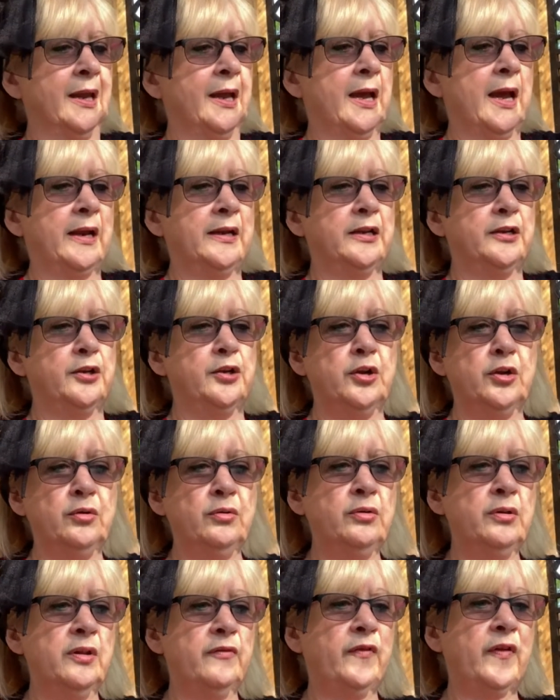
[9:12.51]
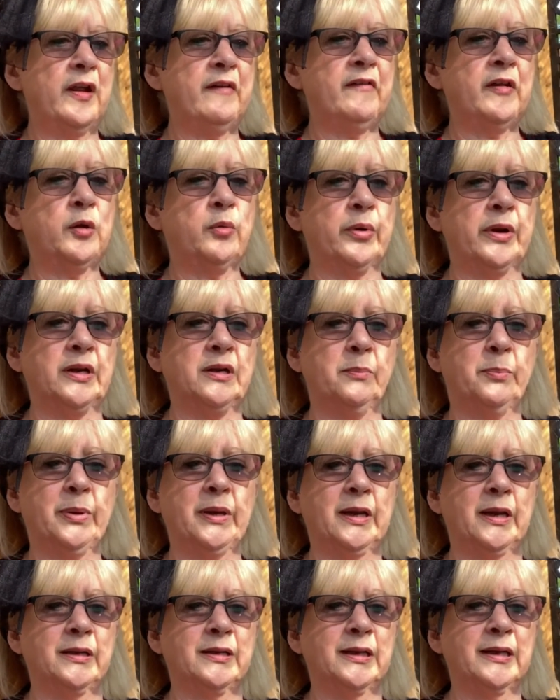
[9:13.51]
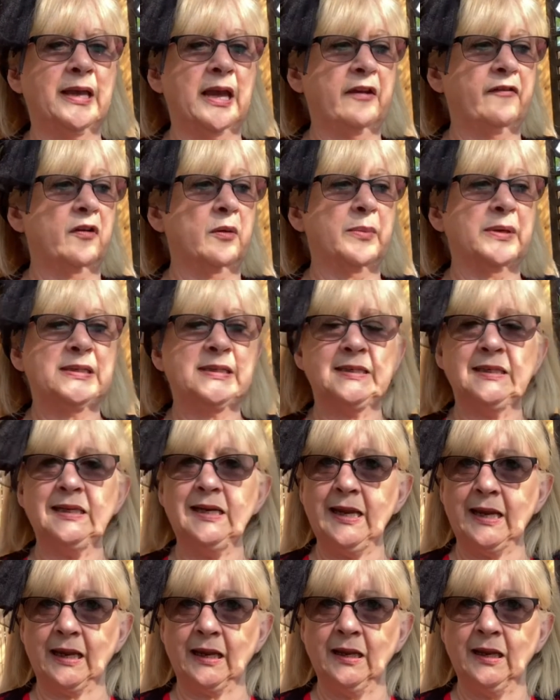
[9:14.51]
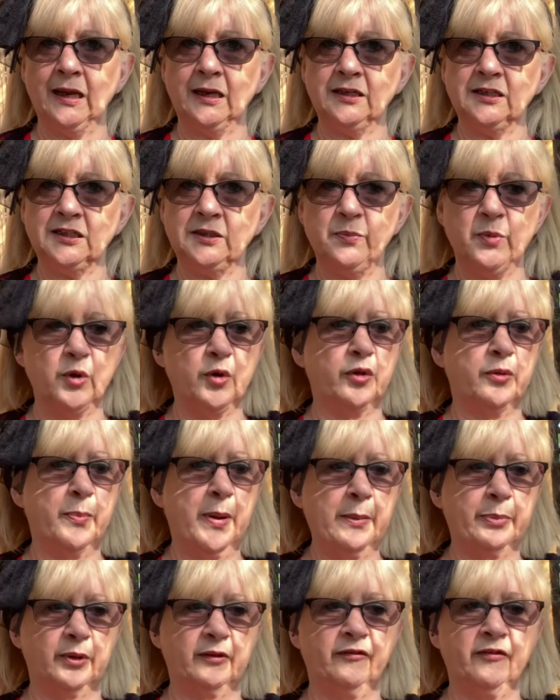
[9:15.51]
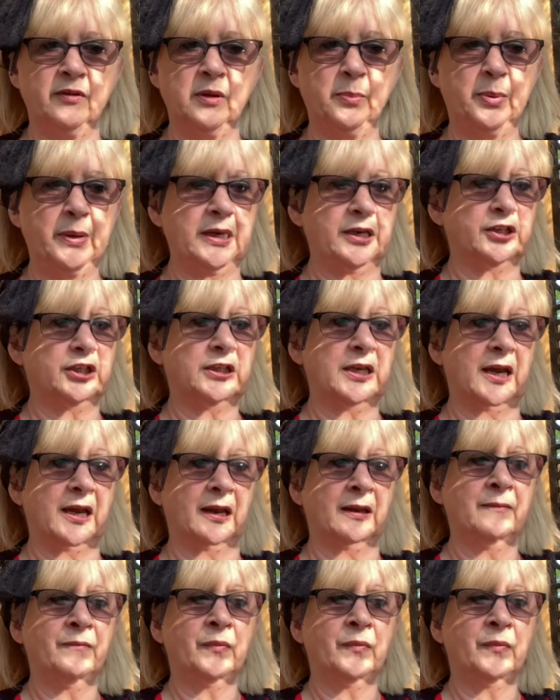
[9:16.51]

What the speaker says: and at noon the fairy queen appeared and gave him a sling and a smooth pebble from the beach, saying,